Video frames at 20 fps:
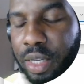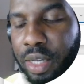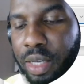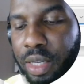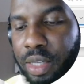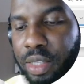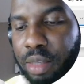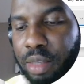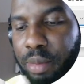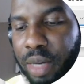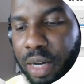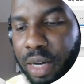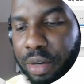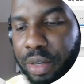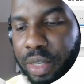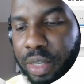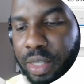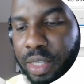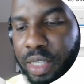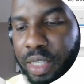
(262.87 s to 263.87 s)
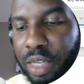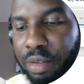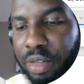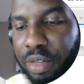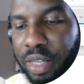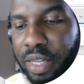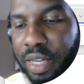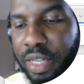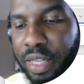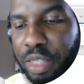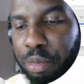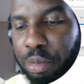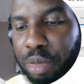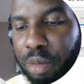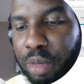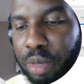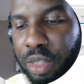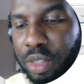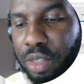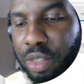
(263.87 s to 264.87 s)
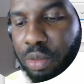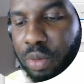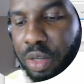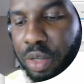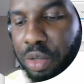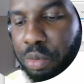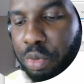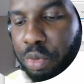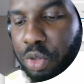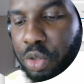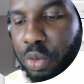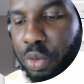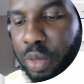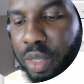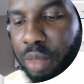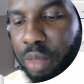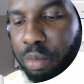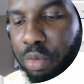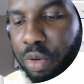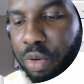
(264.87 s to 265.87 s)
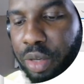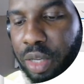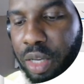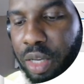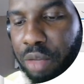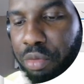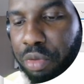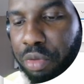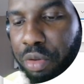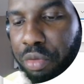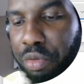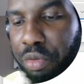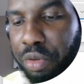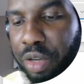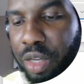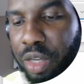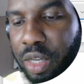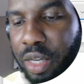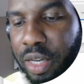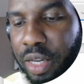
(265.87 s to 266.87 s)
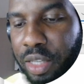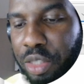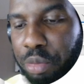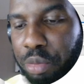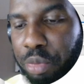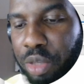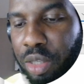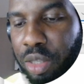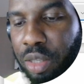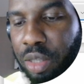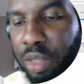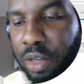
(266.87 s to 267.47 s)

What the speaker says: Some calculators have an EXP button where you put 20.833 EXP,